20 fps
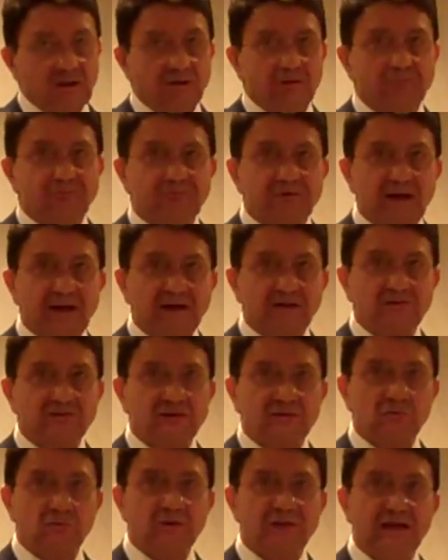The fact
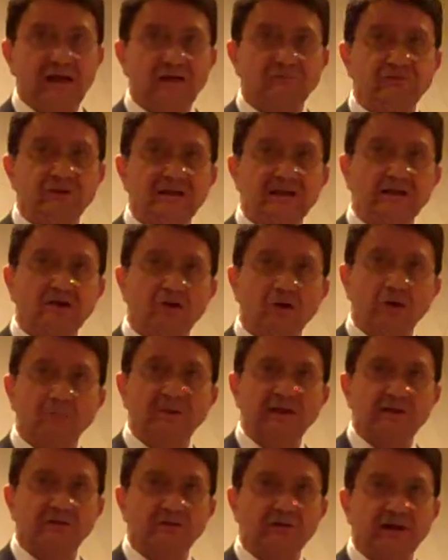that we have an economic